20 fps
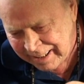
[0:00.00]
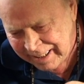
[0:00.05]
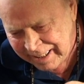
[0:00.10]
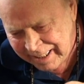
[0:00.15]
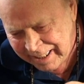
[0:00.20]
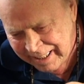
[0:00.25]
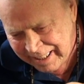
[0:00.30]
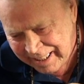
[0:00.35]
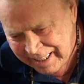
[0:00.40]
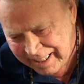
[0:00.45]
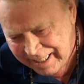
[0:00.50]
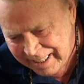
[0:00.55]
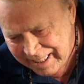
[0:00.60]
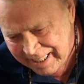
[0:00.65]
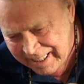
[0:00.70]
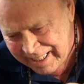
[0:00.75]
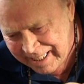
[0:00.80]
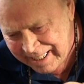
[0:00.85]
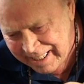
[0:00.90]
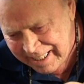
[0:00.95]
the uh,
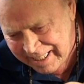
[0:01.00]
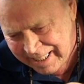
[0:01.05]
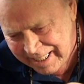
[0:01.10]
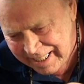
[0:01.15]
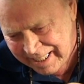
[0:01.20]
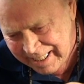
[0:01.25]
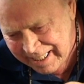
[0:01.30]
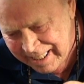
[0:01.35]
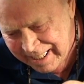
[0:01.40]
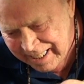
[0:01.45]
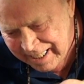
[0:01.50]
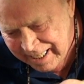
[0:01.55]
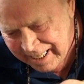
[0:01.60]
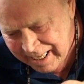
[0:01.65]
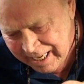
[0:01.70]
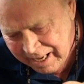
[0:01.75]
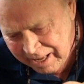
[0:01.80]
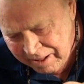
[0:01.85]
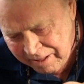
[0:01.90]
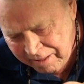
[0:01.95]

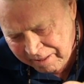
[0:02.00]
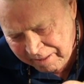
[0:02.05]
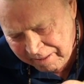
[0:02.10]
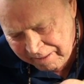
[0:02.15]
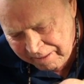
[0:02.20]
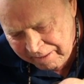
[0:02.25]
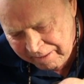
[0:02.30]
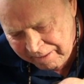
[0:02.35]
I have